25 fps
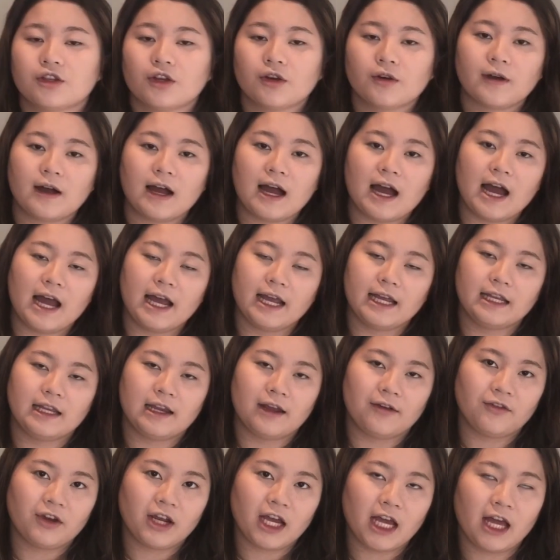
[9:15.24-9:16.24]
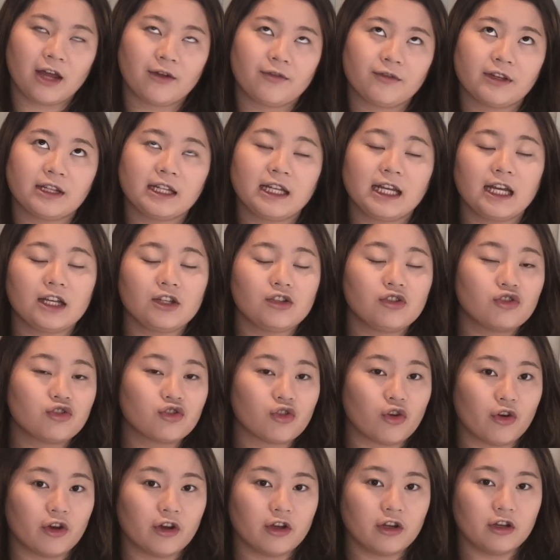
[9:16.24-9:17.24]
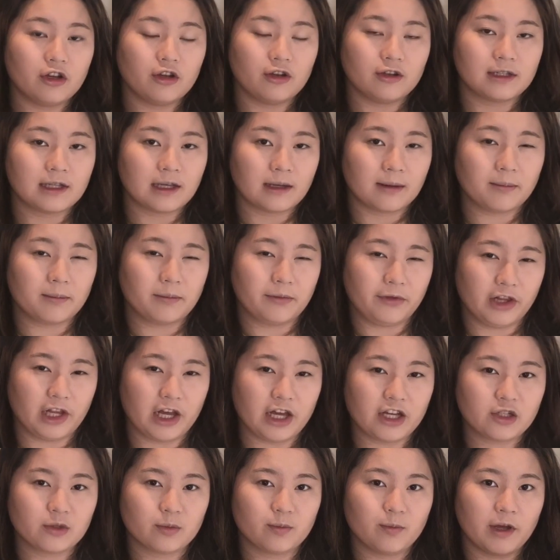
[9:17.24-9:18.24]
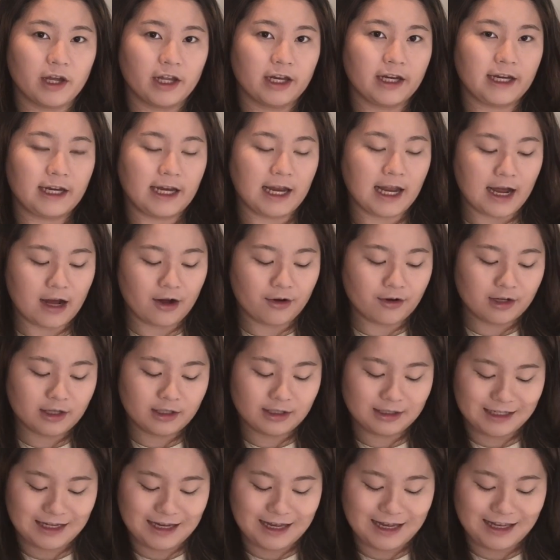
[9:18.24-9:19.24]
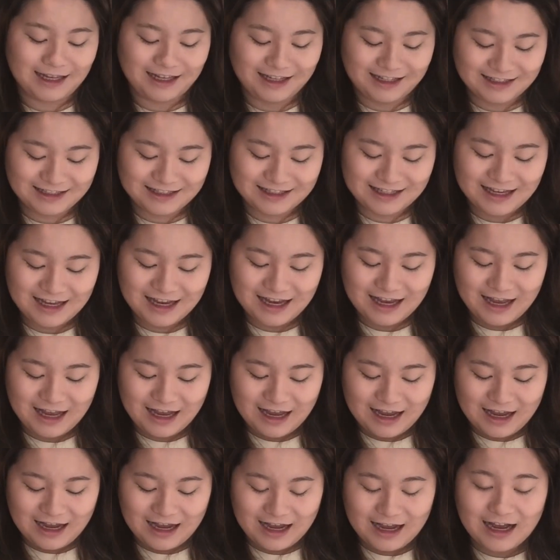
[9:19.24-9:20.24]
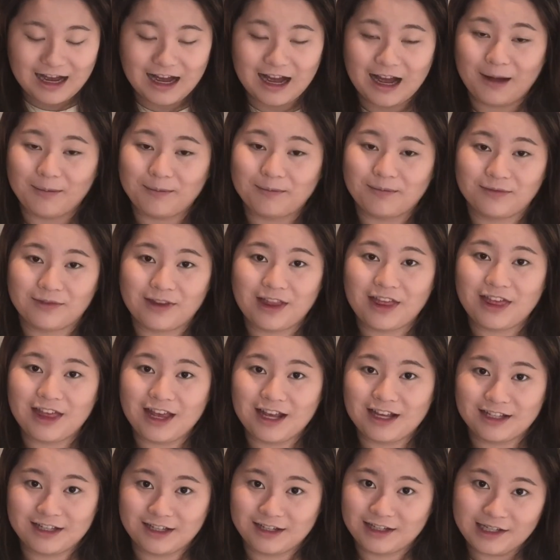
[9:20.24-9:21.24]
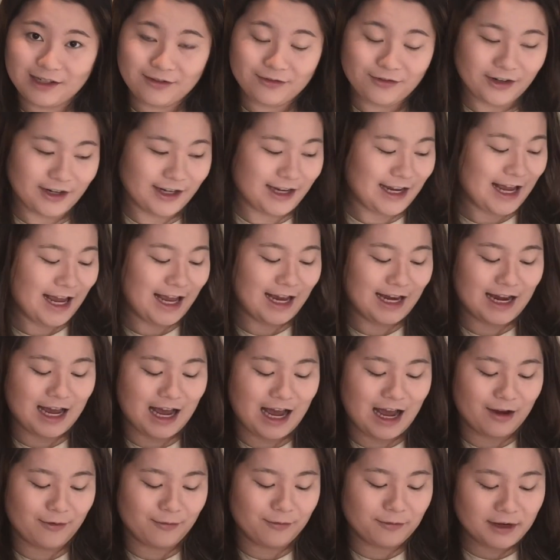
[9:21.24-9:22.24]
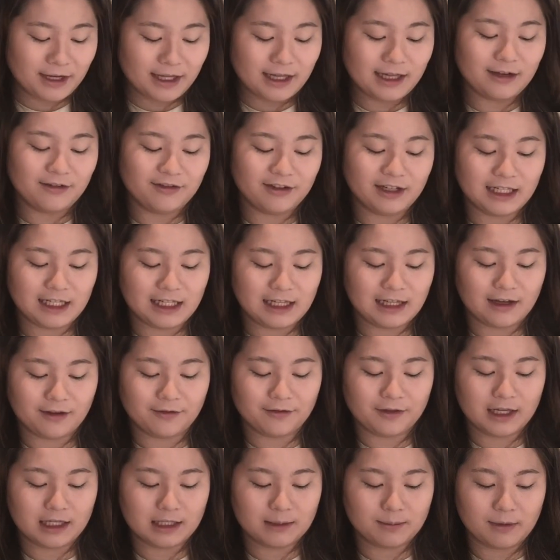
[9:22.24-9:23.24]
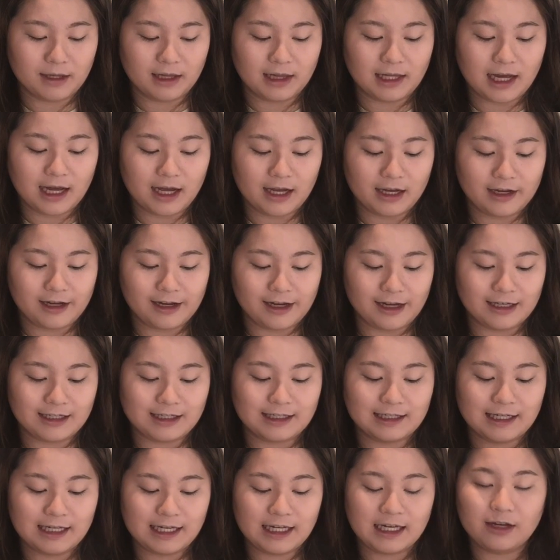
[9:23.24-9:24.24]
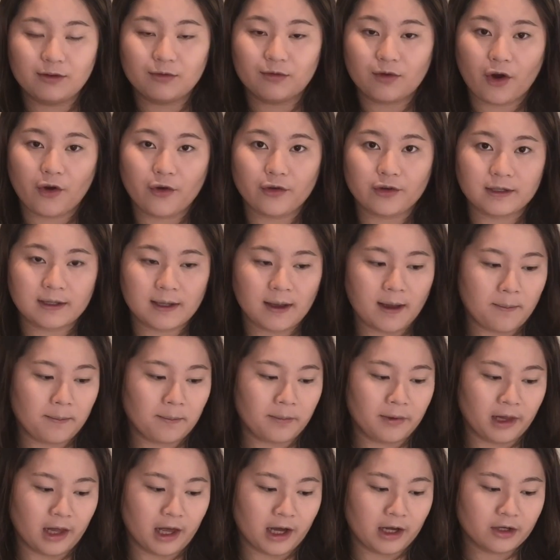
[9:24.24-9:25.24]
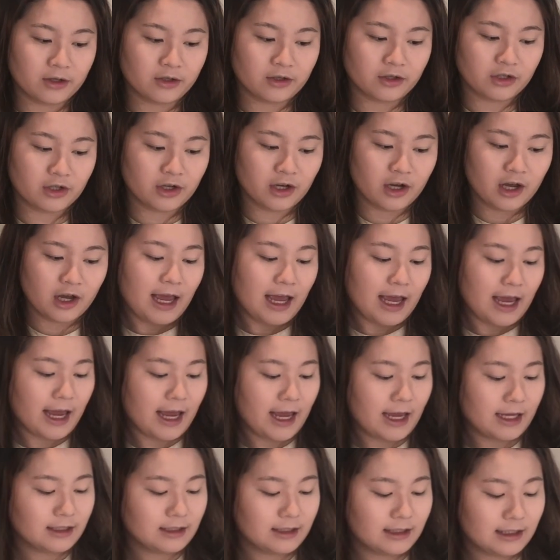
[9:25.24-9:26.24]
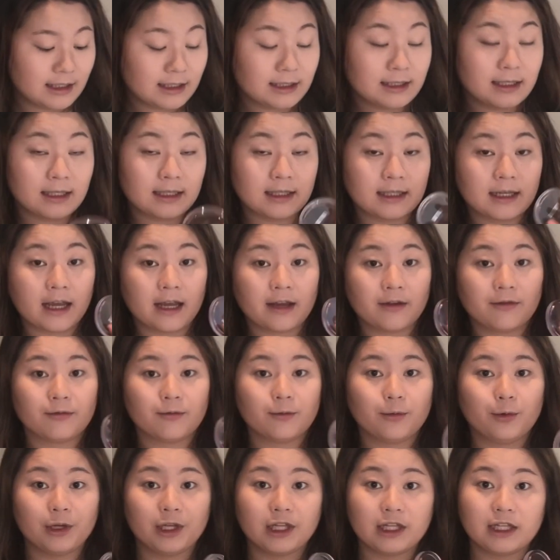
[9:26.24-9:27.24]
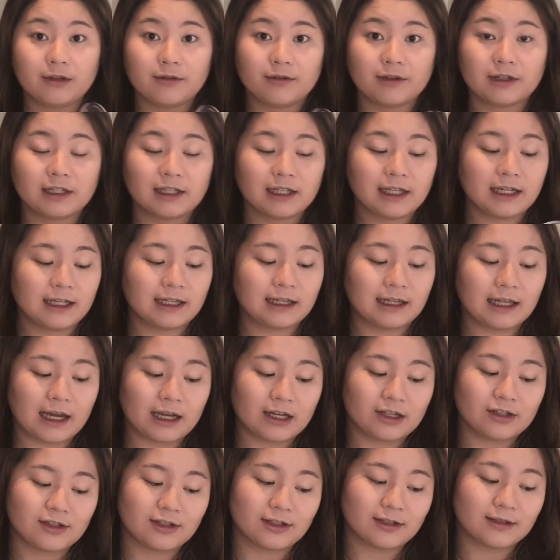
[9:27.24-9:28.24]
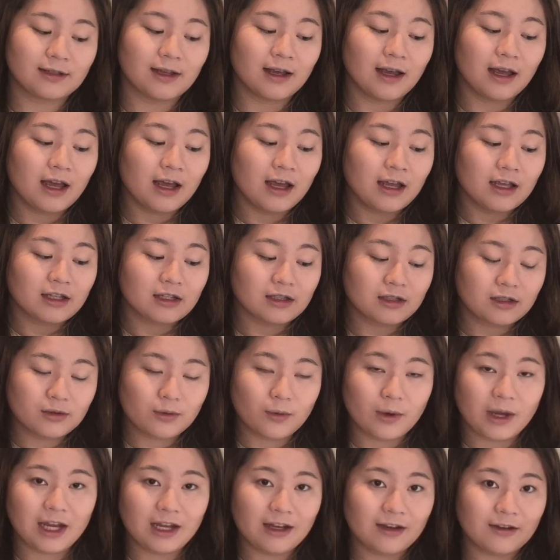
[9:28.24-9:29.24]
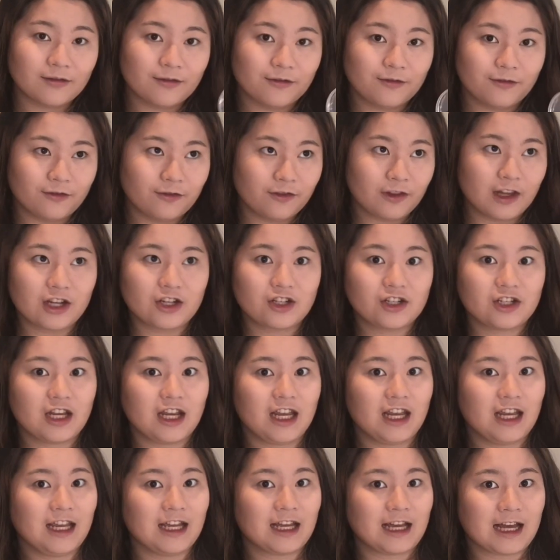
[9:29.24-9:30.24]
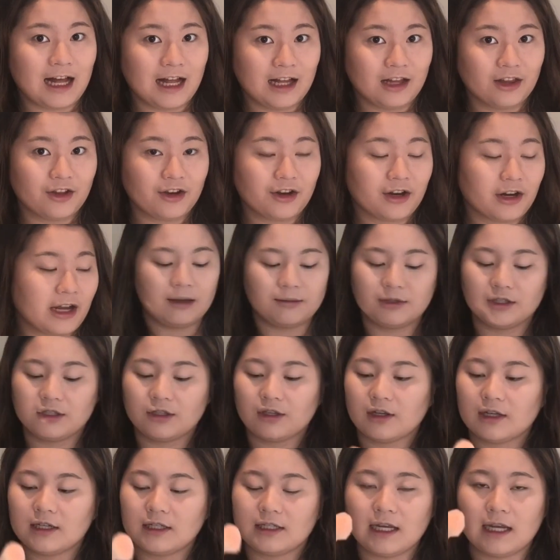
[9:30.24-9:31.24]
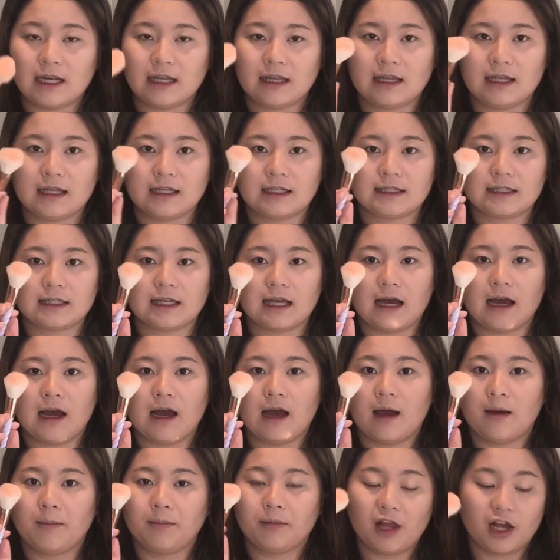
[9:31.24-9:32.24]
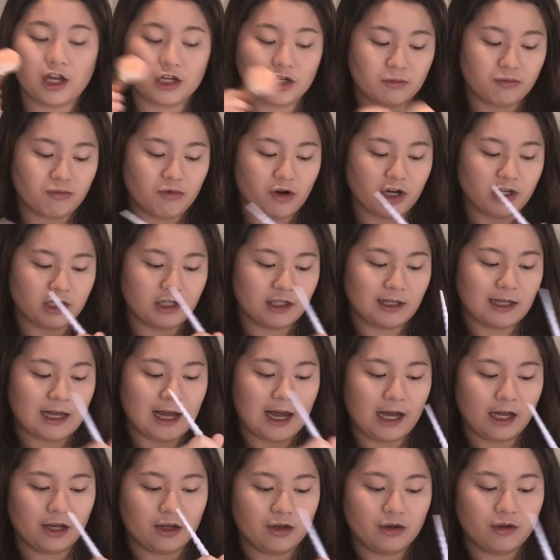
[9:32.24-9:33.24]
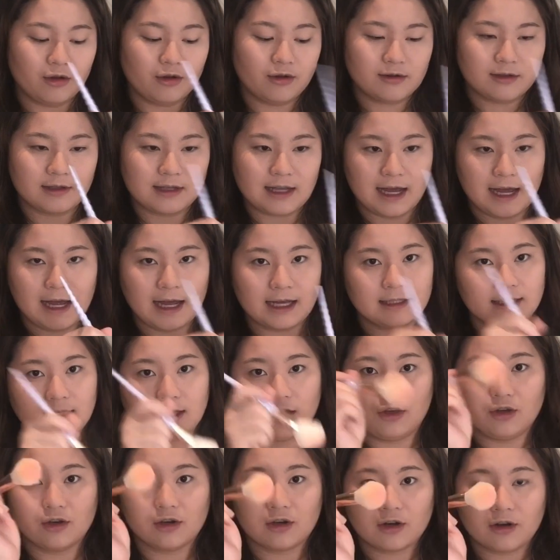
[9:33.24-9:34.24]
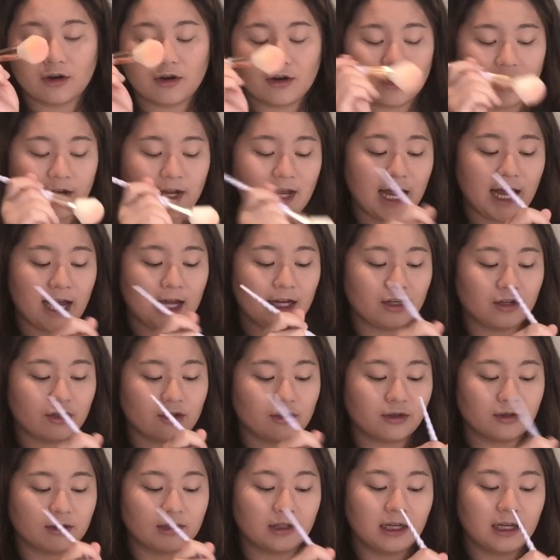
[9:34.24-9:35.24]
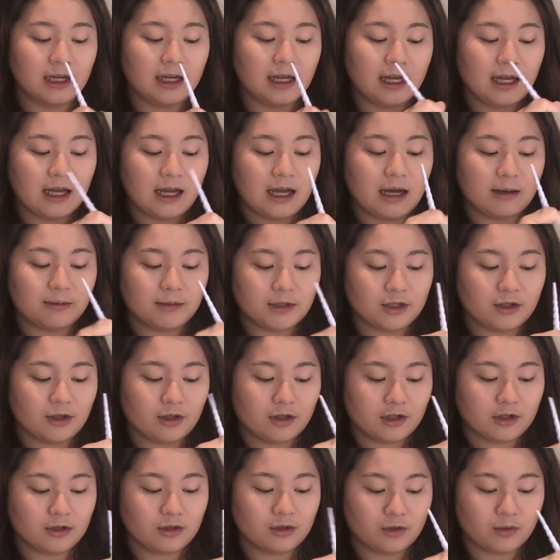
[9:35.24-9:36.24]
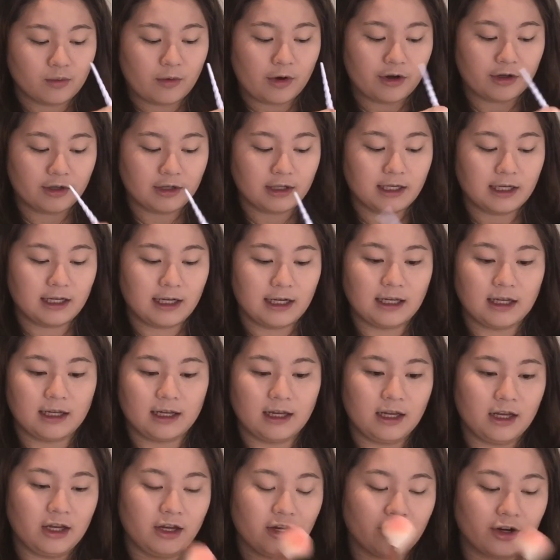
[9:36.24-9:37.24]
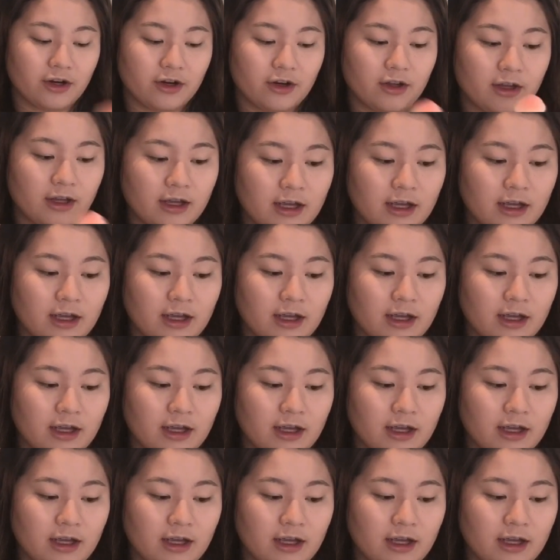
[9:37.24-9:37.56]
So I never had really enjoyed using blush, but nowadays things are different, and I really love this Milani Tea Rose blush. And this is a really like just sweet flushy color. I'm just gonna take this blush brush that I use that has a unicorn handle. I'm just gonna swirl it in here.